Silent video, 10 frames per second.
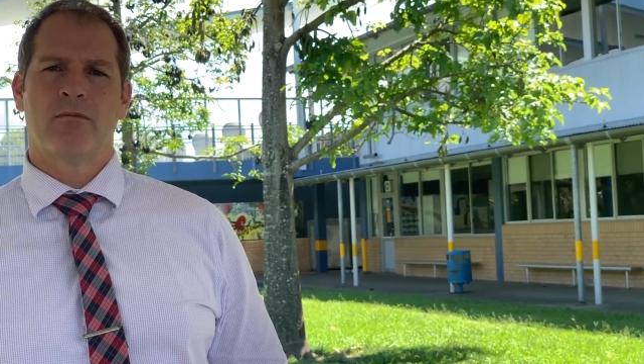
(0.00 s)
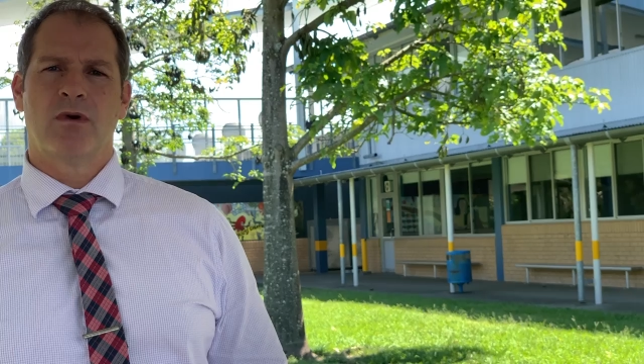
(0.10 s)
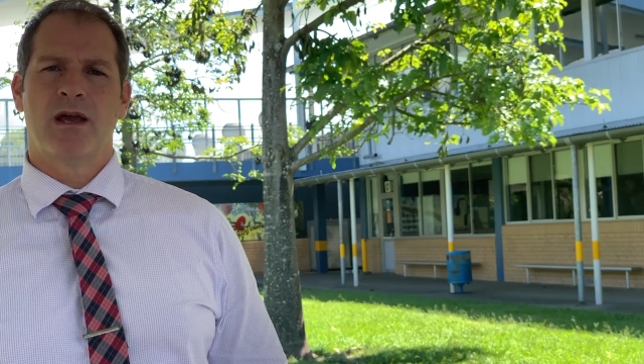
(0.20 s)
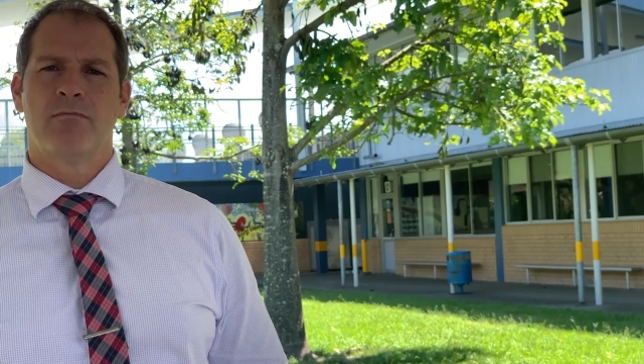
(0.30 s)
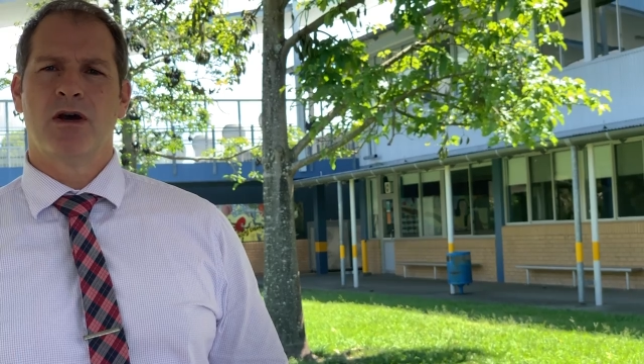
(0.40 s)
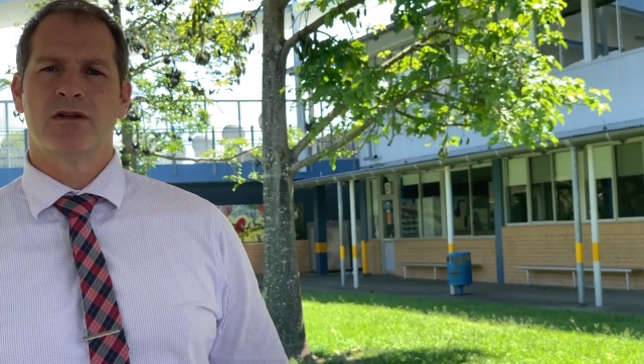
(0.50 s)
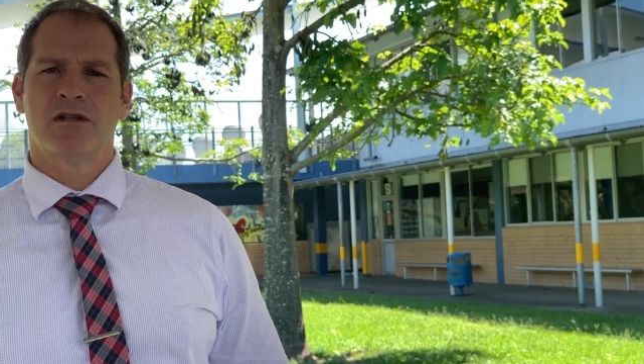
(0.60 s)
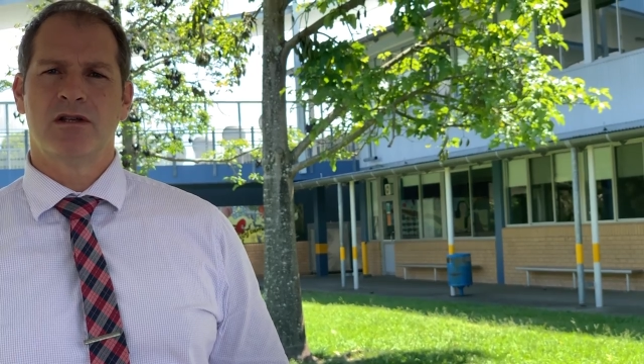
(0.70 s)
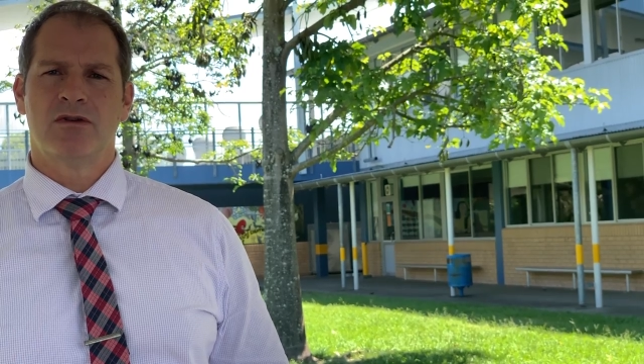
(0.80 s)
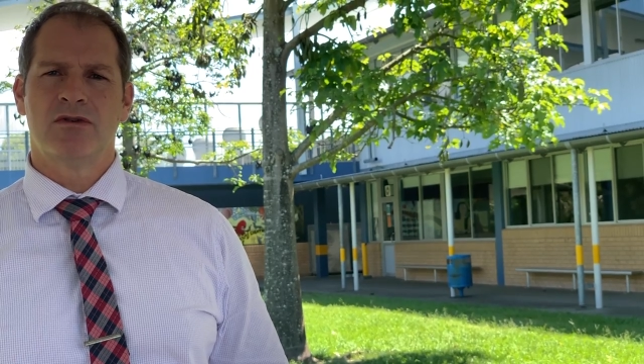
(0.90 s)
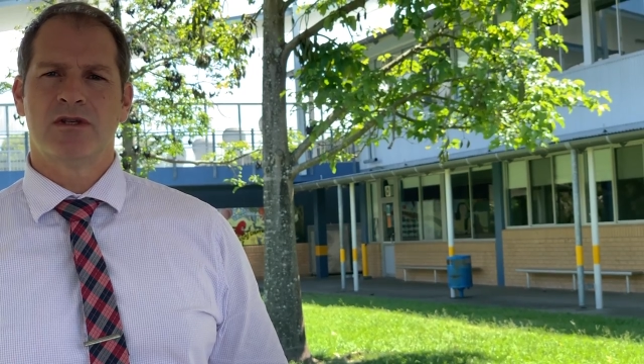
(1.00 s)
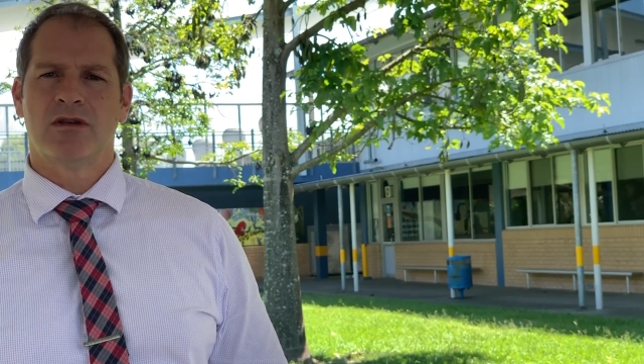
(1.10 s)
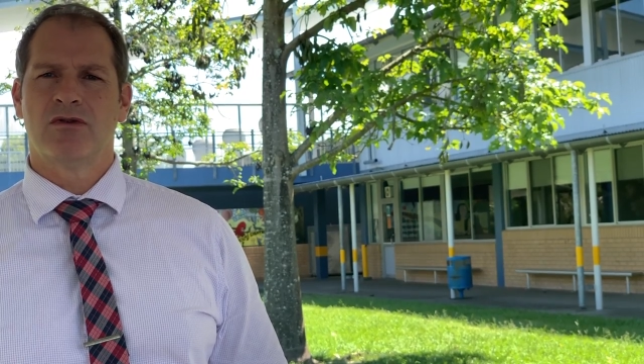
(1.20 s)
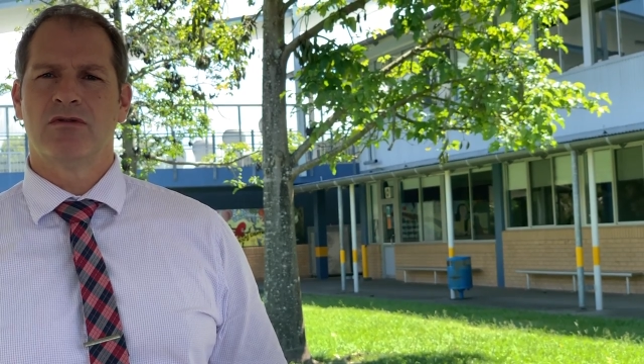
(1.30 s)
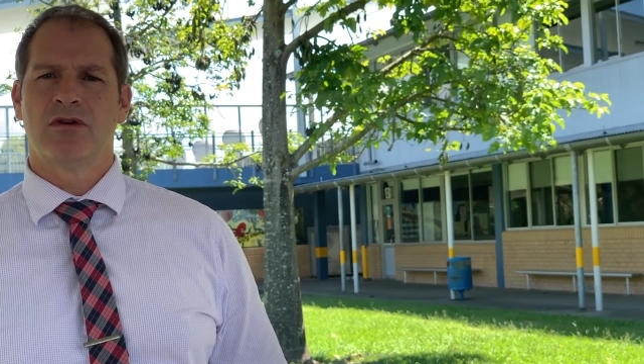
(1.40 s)
We are mostly using
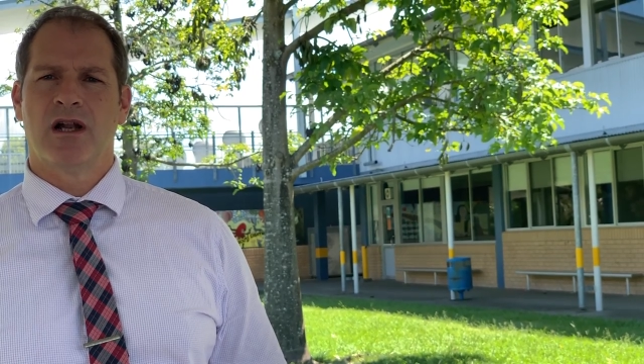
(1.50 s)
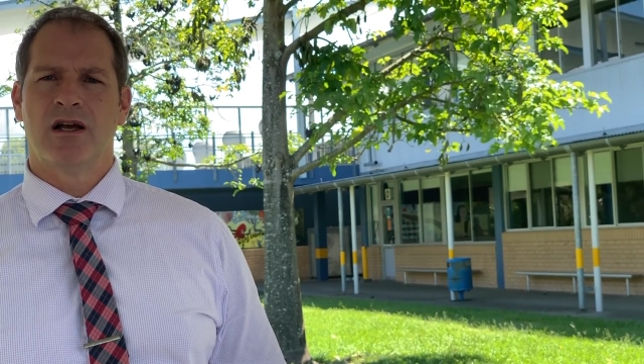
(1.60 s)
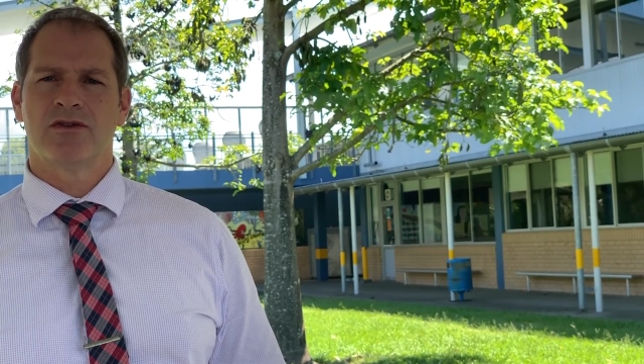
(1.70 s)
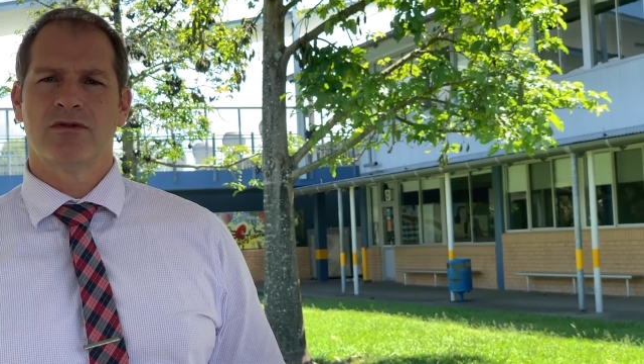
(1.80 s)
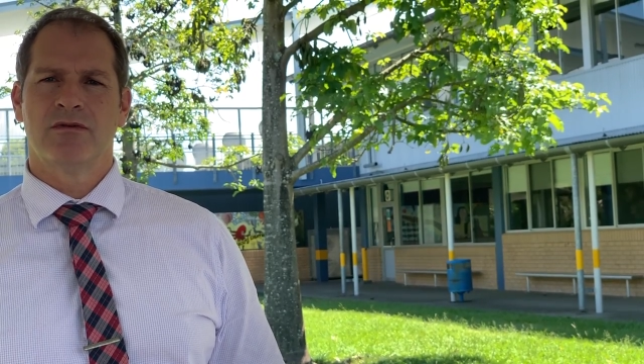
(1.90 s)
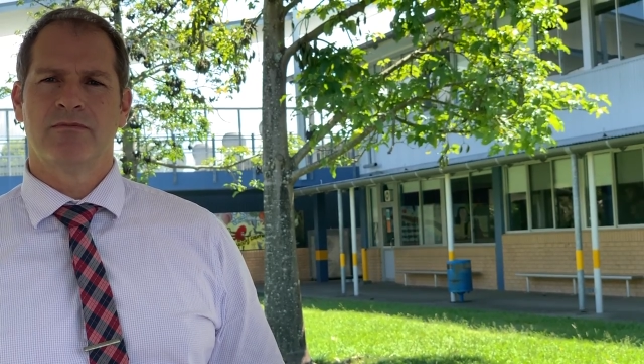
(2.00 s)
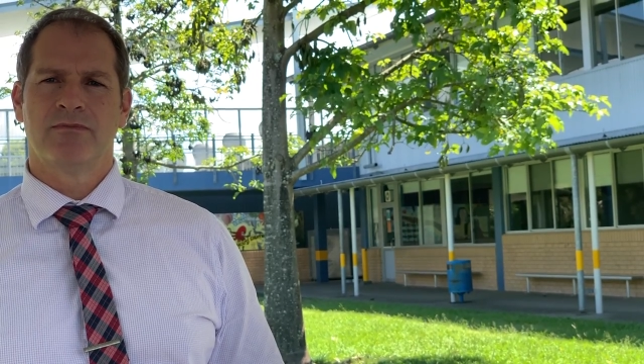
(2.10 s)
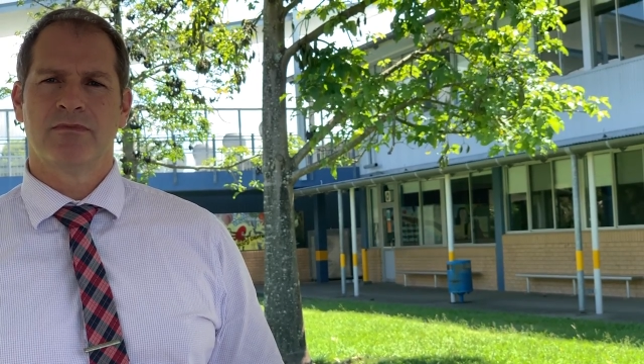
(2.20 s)
Google Classroom,